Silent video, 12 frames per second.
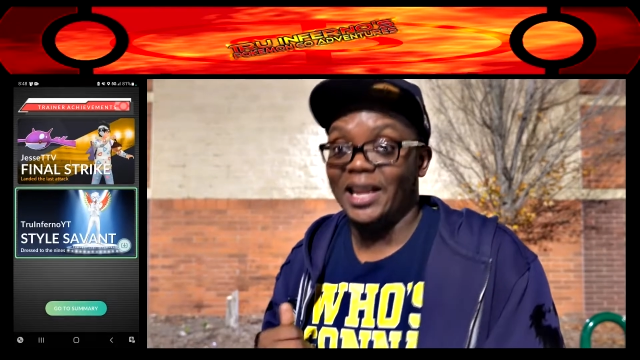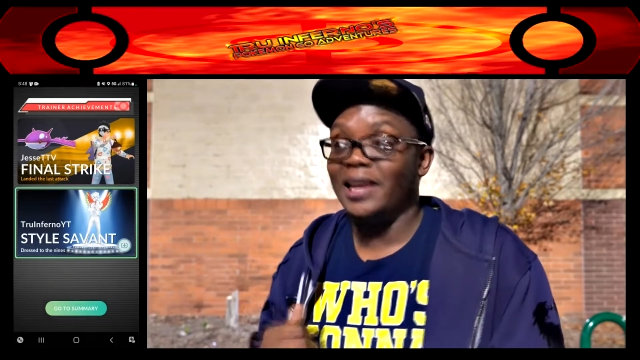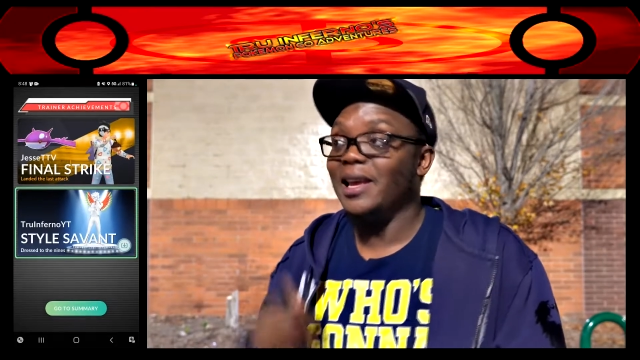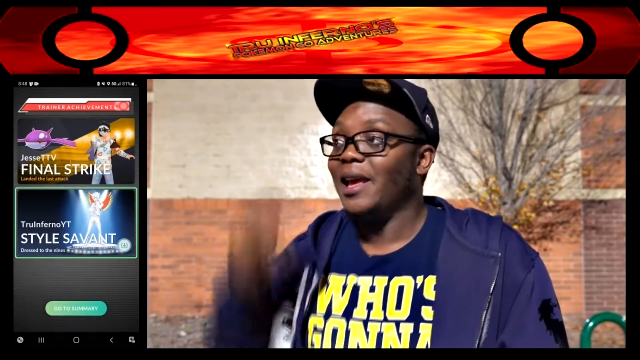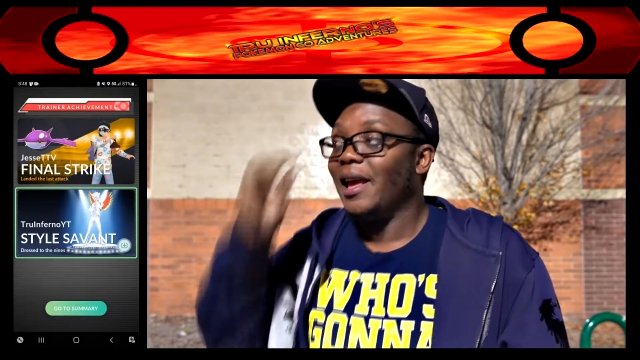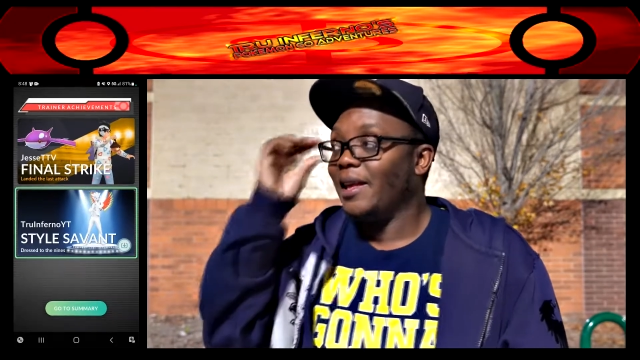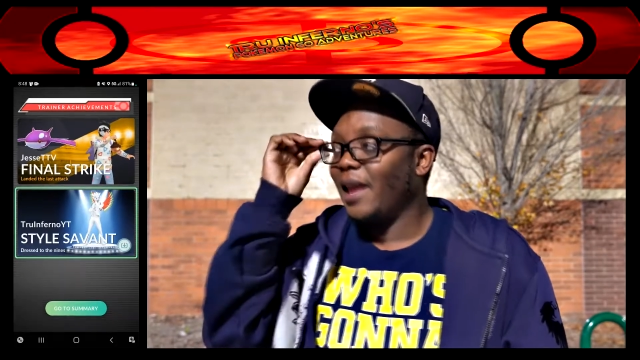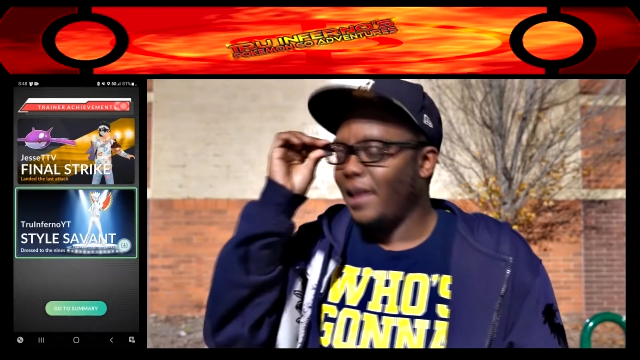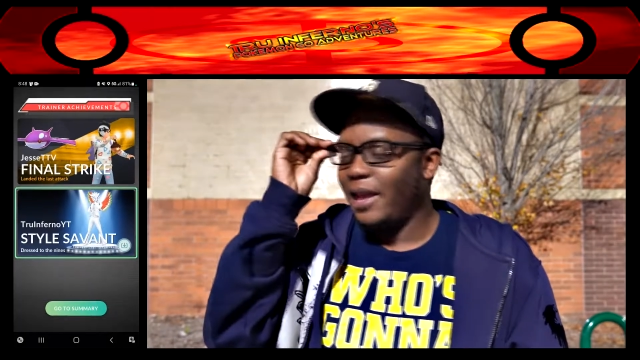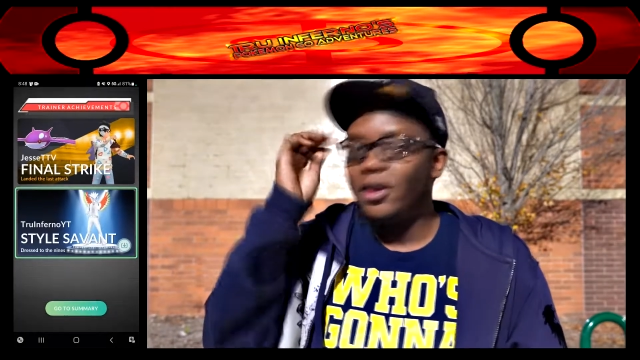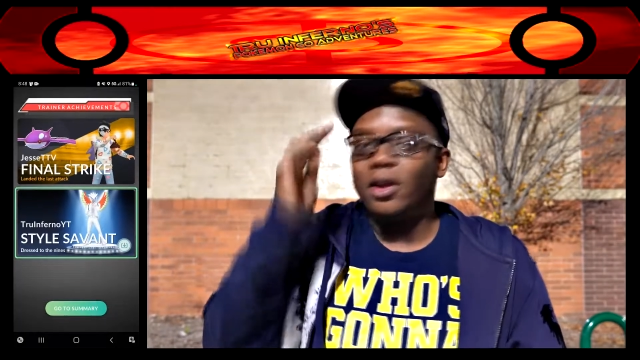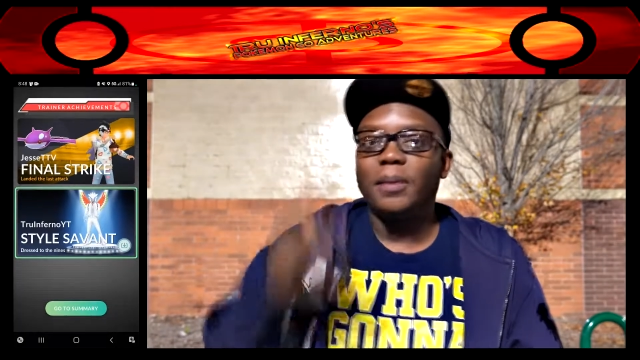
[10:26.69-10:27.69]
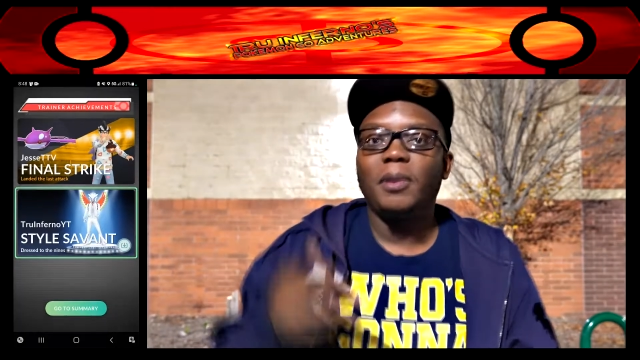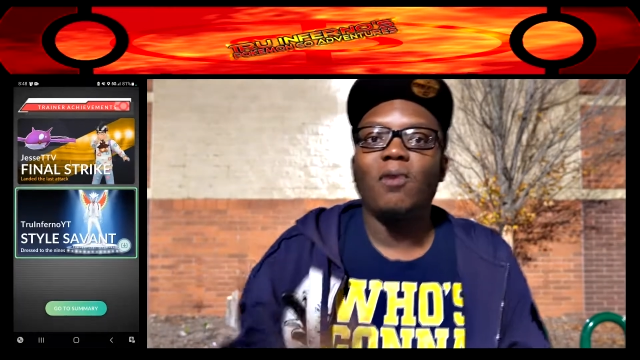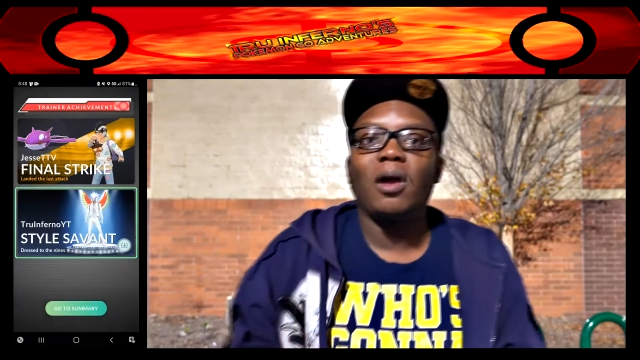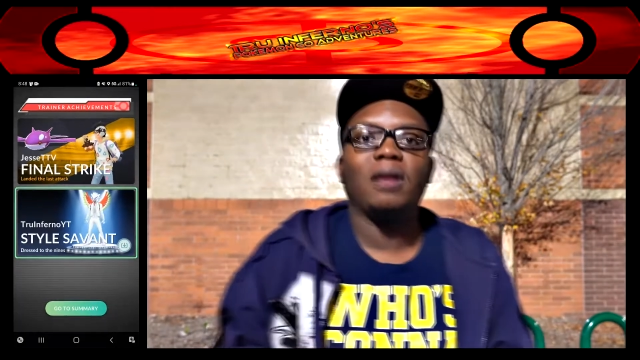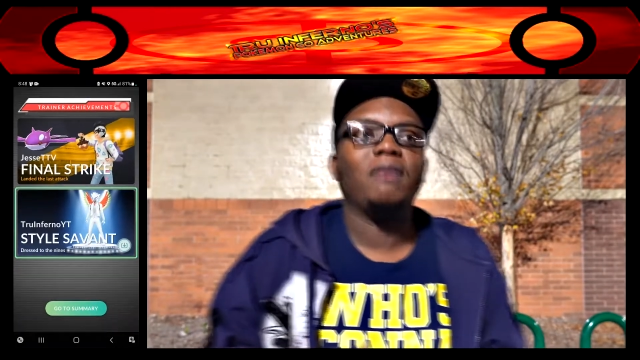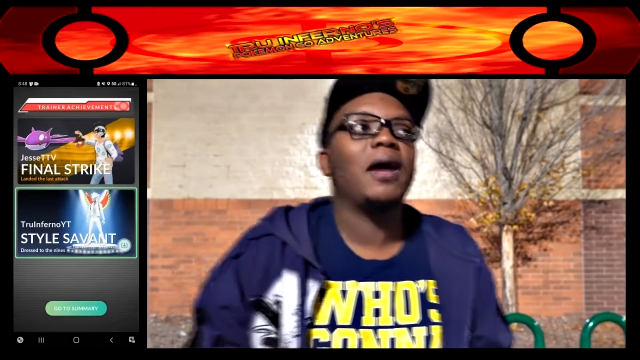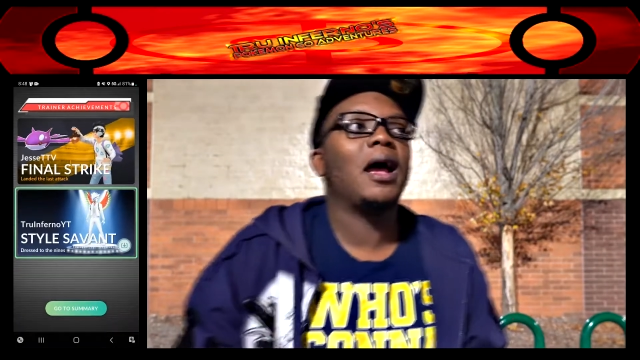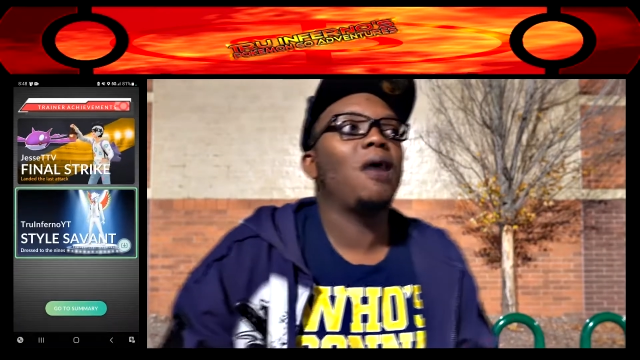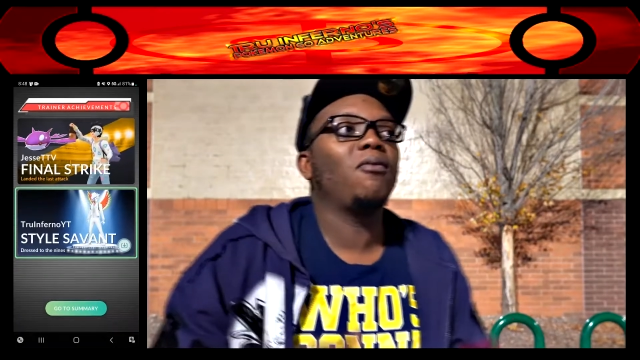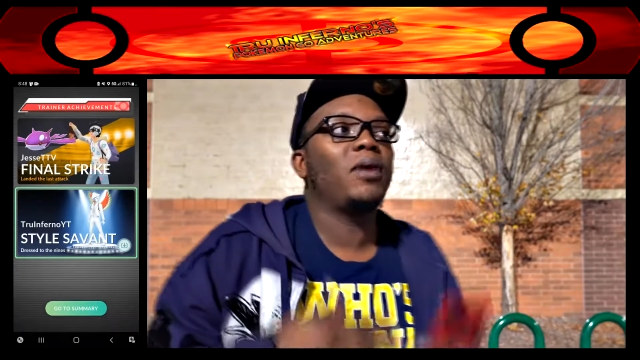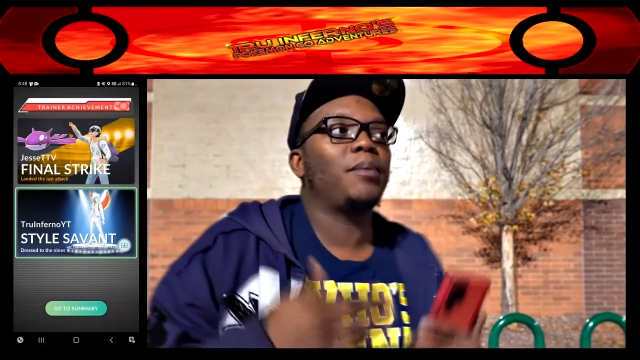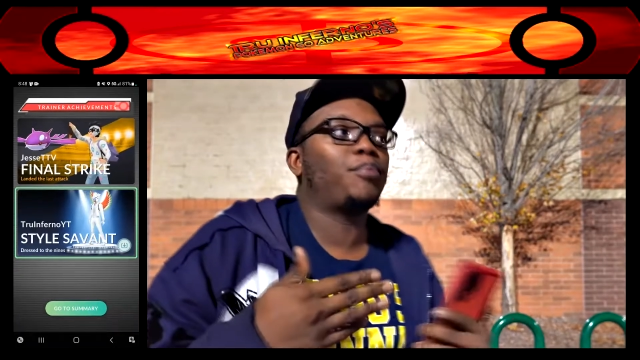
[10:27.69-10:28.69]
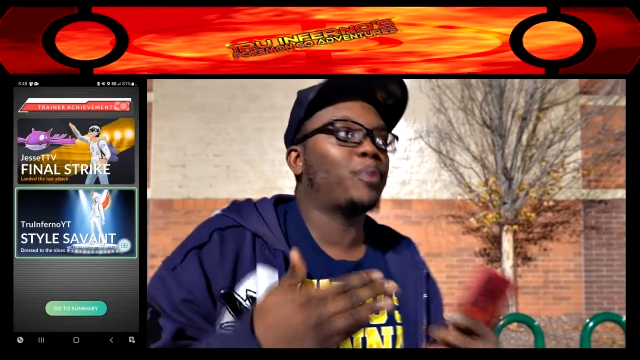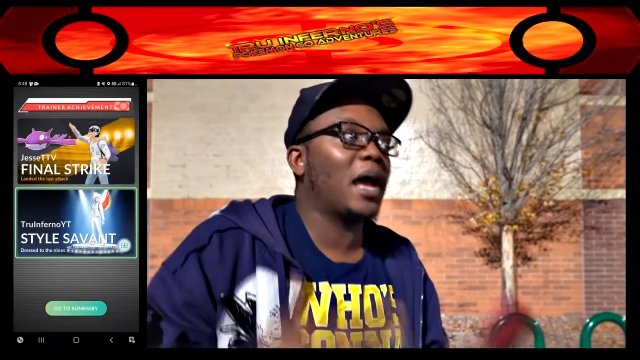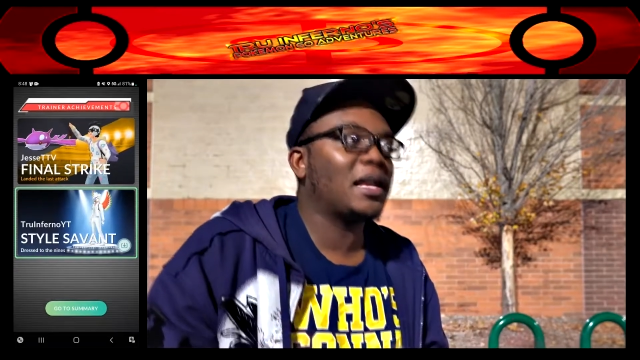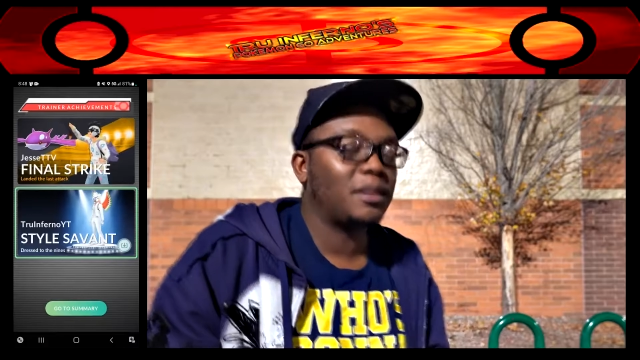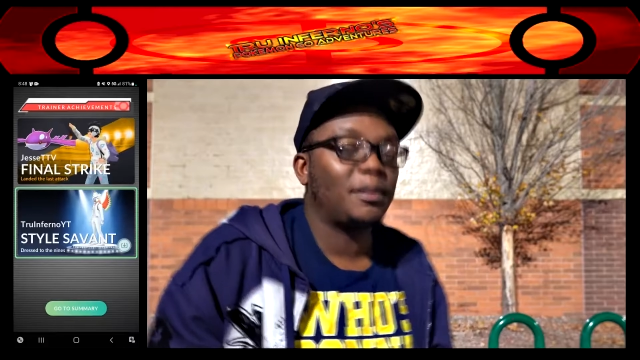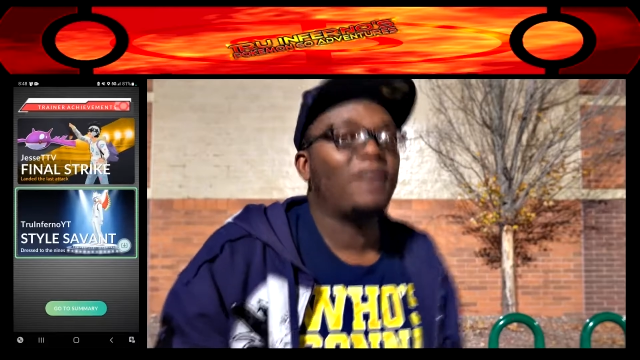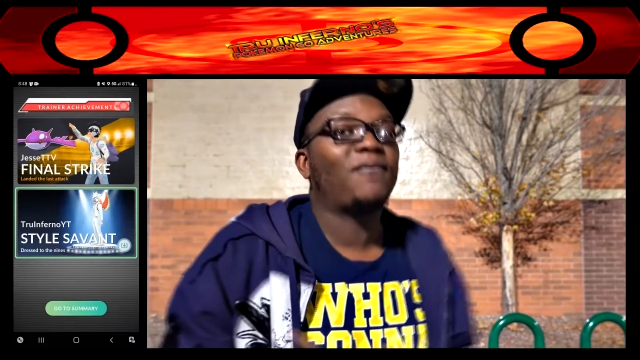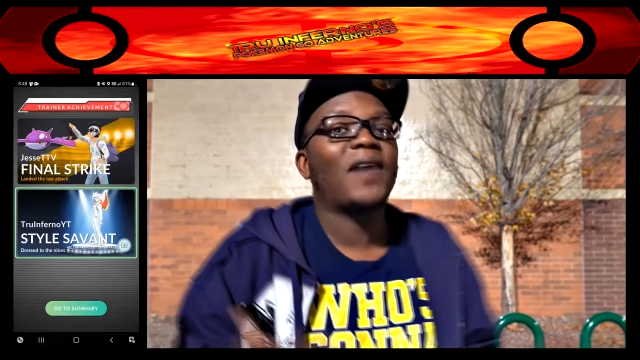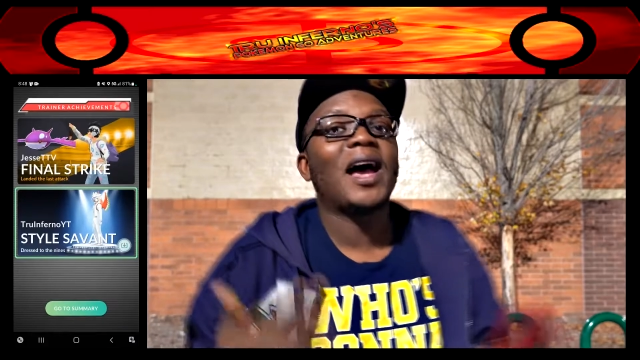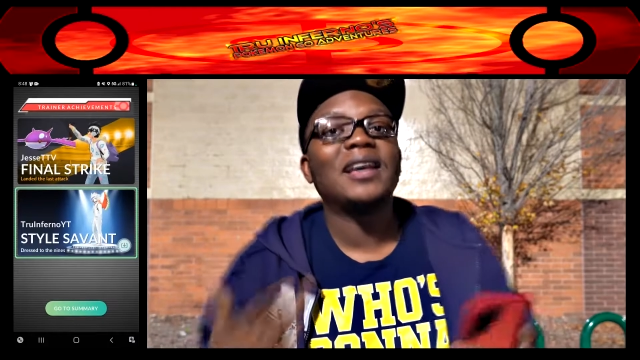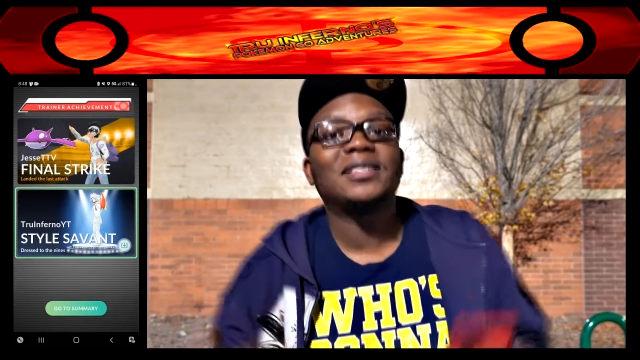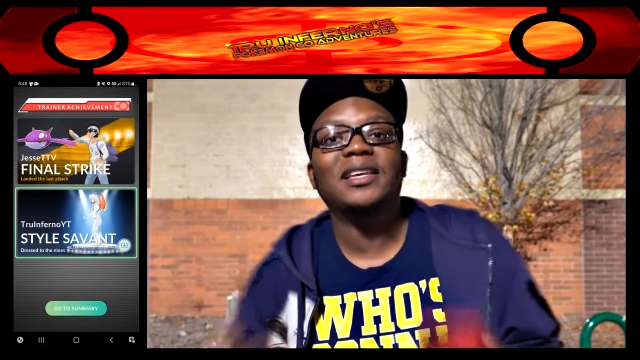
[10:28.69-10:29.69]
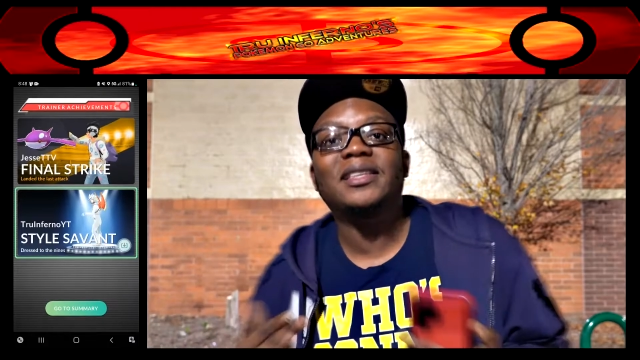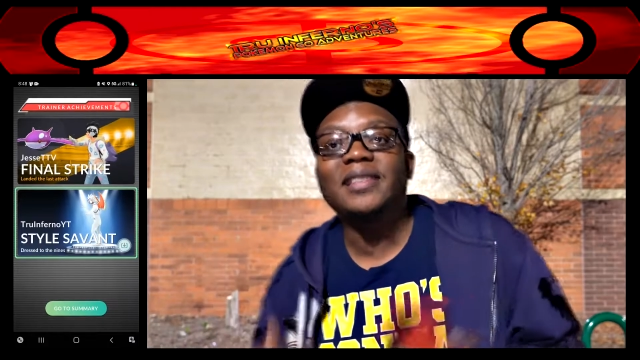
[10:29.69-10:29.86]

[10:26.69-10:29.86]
And then you could be walking around with possibly five, six,